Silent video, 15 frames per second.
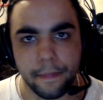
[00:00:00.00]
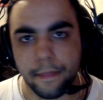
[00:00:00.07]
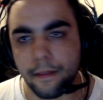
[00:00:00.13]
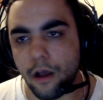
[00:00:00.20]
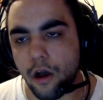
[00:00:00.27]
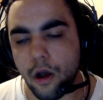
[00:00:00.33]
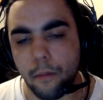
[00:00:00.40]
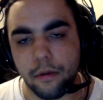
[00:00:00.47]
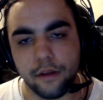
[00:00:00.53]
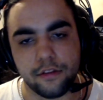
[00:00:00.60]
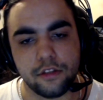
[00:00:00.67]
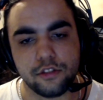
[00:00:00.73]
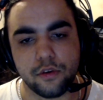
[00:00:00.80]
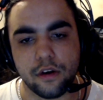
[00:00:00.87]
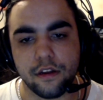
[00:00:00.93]
I'll upload
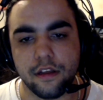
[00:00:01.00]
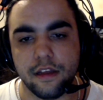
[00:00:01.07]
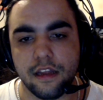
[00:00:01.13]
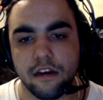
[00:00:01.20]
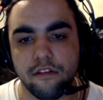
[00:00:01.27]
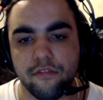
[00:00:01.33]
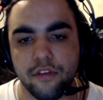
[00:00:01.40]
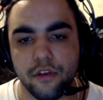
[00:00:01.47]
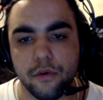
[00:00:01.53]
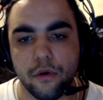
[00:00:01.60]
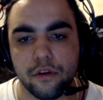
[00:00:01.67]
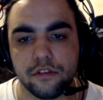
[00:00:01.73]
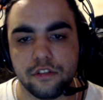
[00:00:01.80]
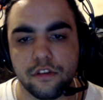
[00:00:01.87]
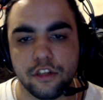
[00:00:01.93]
the interview
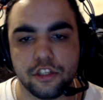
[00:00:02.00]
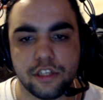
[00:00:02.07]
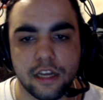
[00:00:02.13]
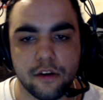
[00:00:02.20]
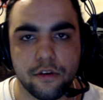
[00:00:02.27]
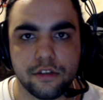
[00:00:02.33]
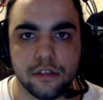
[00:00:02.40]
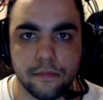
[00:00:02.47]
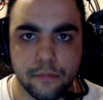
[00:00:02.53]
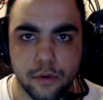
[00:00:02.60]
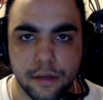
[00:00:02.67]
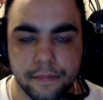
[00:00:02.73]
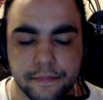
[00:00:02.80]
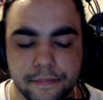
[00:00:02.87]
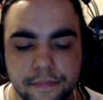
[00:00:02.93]
onto this channel at some point.
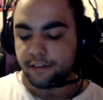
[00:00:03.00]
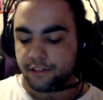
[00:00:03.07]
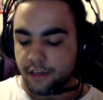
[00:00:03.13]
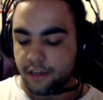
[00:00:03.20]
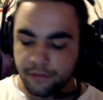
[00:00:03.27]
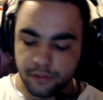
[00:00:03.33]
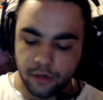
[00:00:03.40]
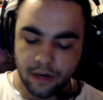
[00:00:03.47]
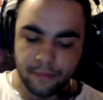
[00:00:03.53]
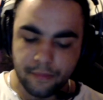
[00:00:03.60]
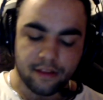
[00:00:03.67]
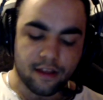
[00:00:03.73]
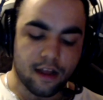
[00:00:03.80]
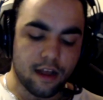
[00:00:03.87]
So the tournament,